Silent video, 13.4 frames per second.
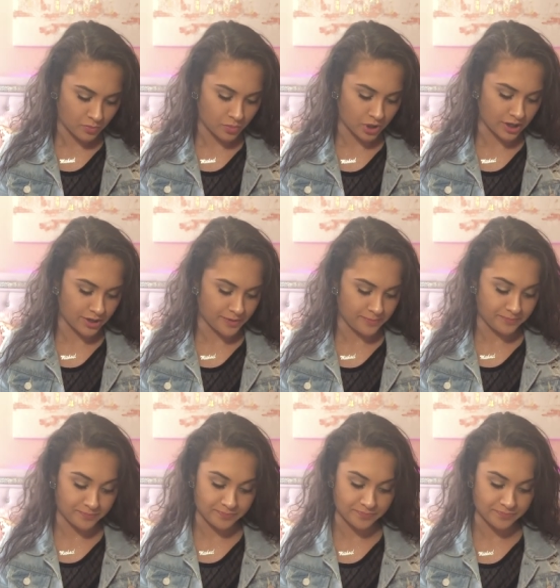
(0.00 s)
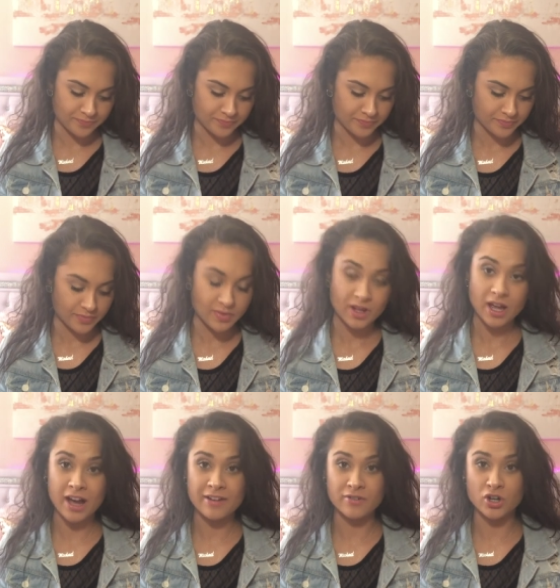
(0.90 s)
But
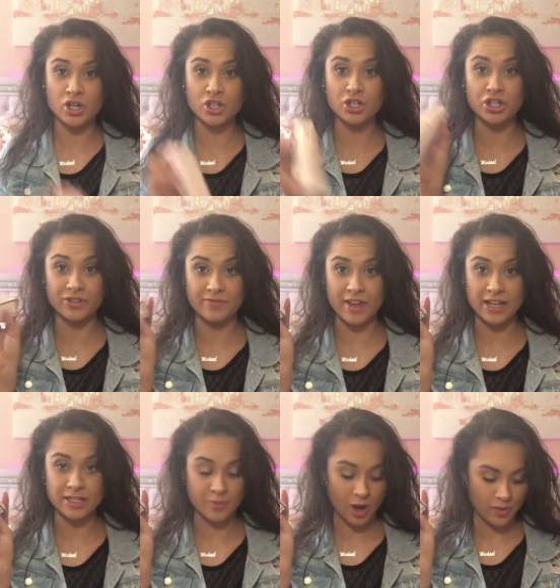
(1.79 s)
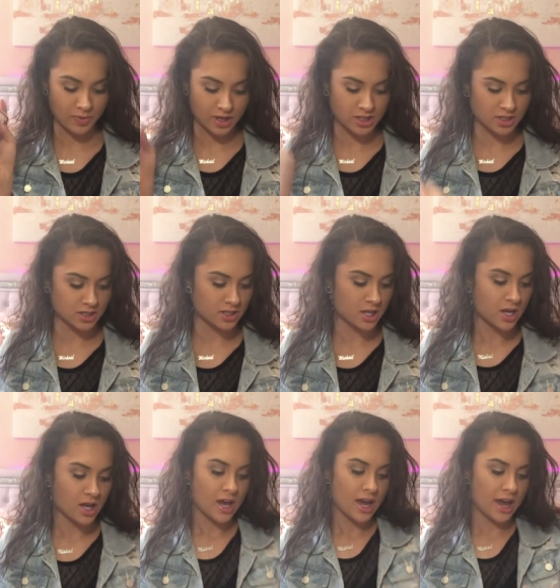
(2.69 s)
I've heard good things about this.
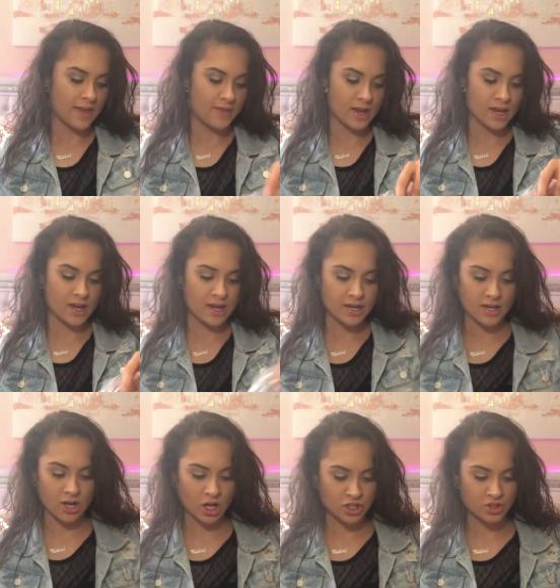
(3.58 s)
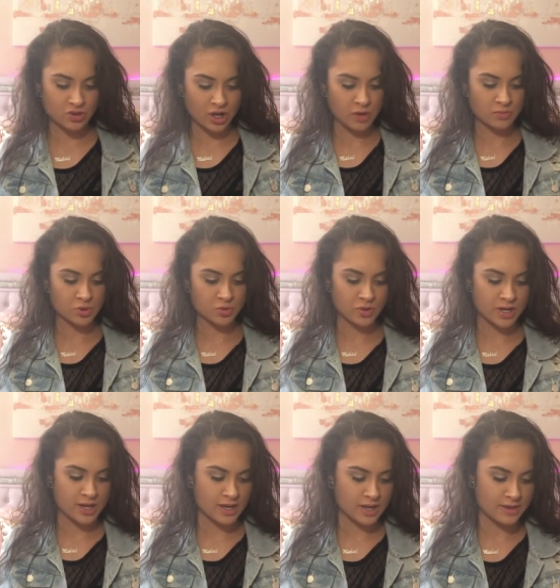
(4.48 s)
And then it also comes
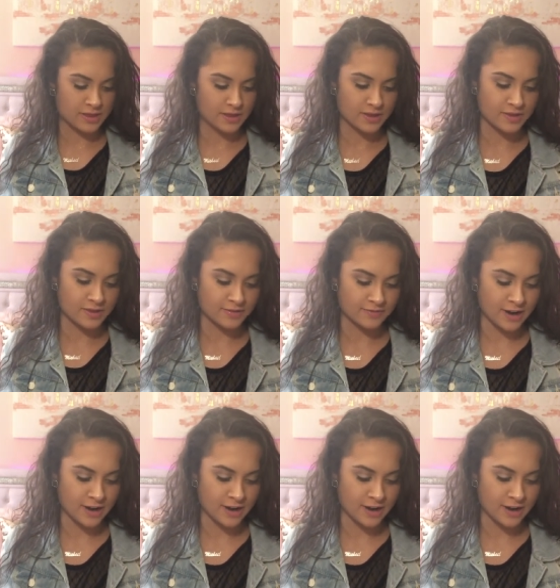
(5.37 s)
with the